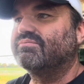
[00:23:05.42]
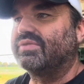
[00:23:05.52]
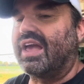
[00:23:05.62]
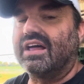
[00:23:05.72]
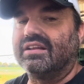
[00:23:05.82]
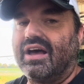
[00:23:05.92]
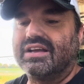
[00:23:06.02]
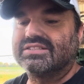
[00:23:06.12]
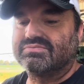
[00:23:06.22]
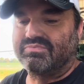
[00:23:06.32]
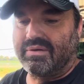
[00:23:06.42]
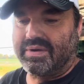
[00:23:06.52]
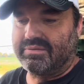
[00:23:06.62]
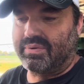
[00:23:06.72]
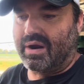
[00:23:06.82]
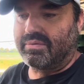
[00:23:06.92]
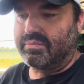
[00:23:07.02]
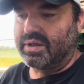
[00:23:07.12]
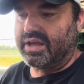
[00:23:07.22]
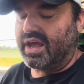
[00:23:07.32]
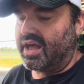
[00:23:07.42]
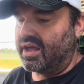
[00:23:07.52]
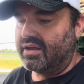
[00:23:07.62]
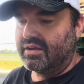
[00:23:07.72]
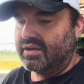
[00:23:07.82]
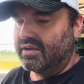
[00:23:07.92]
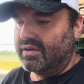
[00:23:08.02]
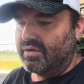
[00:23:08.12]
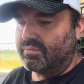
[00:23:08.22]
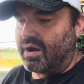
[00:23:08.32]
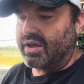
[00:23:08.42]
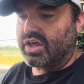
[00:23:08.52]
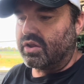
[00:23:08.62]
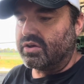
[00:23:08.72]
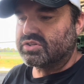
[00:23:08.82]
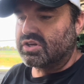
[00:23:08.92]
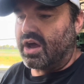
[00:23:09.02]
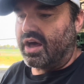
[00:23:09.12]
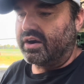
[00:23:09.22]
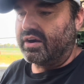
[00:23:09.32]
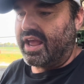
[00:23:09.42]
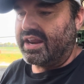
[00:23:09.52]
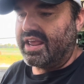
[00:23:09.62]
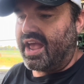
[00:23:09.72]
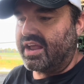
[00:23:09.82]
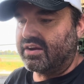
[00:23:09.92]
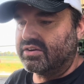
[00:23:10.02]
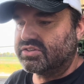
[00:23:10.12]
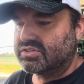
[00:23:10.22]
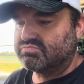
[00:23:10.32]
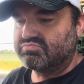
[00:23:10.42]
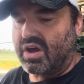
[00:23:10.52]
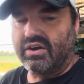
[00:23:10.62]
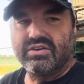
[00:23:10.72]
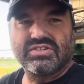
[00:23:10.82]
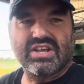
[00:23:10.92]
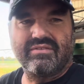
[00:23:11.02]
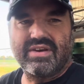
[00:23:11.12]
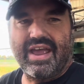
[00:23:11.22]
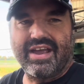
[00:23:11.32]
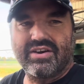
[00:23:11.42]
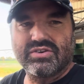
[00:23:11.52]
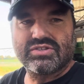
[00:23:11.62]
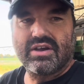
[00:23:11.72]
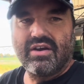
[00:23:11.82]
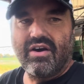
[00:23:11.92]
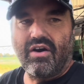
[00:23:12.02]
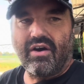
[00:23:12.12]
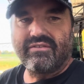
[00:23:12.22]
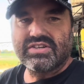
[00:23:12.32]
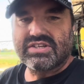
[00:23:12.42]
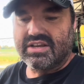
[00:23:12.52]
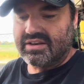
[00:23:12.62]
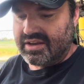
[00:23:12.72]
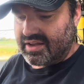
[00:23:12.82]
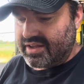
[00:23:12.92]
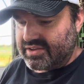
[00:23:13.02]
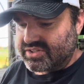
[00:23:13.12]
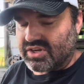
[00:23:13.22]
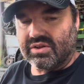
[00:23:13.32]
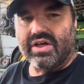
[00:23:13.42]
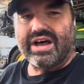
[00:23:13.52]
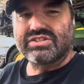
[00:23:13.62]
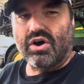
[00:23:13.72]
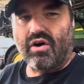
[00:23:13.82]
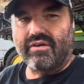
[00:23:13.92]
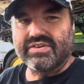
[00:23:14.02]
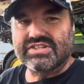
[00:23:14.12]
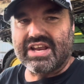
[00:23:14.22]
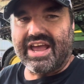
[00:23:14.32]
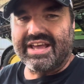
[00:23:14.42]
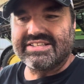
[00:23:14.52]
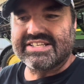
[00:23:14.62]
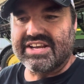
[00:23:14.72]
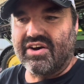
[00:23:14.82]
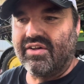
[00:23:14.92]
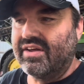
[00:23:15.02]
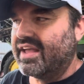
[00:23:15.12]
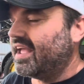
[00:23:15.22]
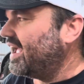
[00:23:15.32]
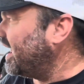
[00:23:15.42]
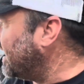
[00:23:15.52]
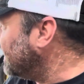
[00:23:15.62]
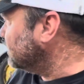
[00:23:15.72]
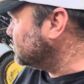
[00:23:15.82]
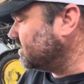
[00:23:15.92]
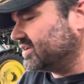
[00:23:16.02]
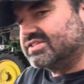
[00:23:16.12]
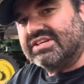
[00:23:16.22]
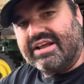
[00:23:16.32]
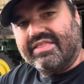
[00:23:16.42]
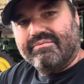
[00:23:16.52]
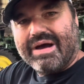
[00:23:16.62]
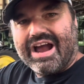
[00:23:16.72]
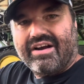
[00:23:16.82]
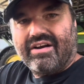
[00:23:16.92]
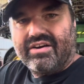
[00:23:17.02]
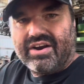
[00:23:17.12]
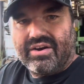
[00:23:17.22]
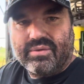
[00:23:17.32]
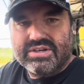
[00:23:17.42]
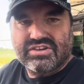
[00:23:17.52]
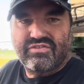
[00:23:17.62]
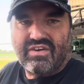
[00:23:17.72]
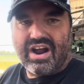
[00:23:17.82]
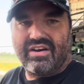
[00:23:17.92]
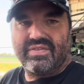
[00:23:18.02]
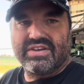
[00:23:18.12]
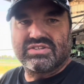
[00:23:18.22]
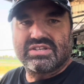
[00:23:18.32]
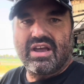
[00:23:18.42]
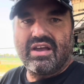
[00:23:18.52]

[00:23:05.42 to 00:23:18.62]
Got lots. I mean, probably close to 180 acres, 170 acres harvested. So lots of harvest ahead still. And as you can see in the background here, we just fired this